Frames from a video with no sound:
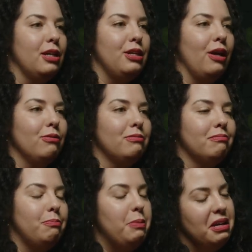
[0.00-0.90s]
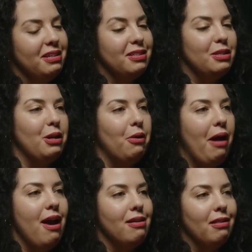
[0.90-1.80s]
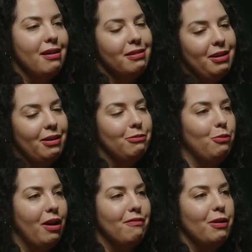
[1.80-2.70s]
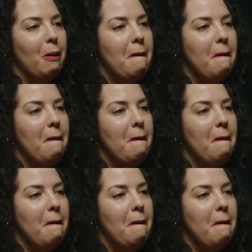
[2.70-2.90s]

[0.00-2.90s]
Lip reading: Yeah. Because, that's a huge thing. Hey, whatever.